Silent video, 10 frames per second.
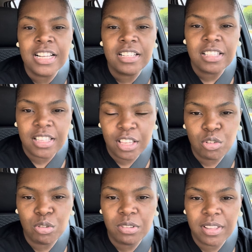
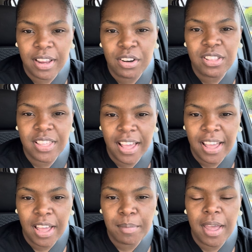Central Standard
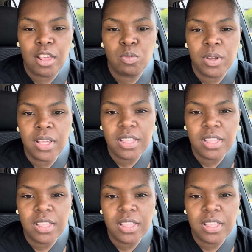Time, as we